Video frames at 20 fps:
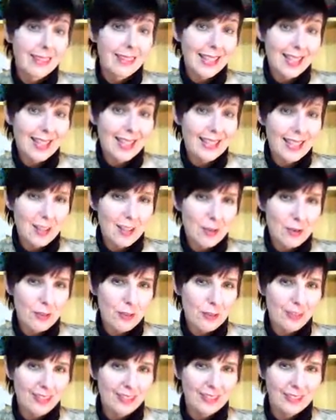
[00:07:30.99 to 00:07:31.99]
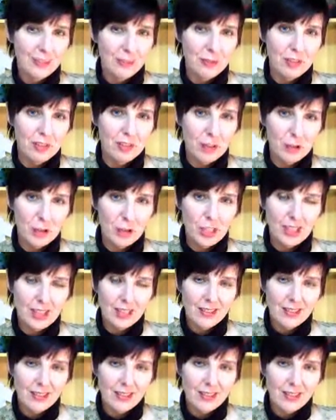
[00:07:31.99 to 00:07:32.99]
That's the other thing that lifting your
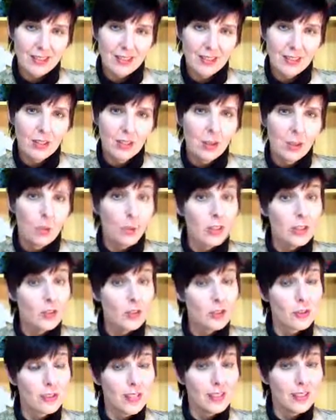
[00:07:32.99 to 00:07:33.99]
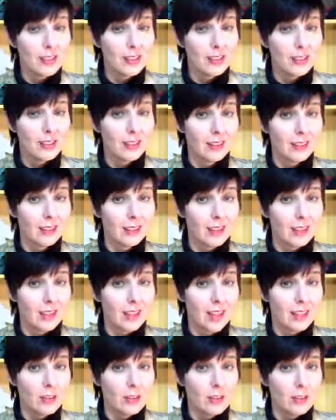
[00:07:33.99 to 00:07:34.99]
cheeks does. When you're singing
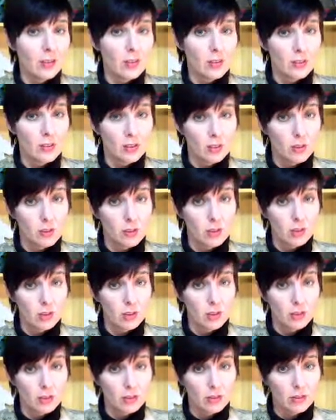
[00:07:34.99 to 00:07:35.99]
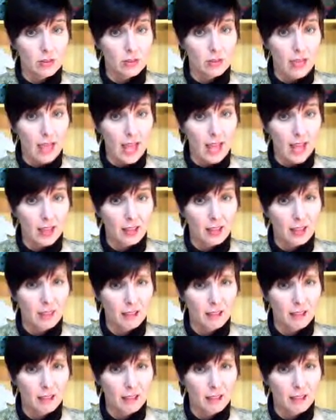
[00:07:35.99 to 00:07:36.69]
and your cheeks are slack,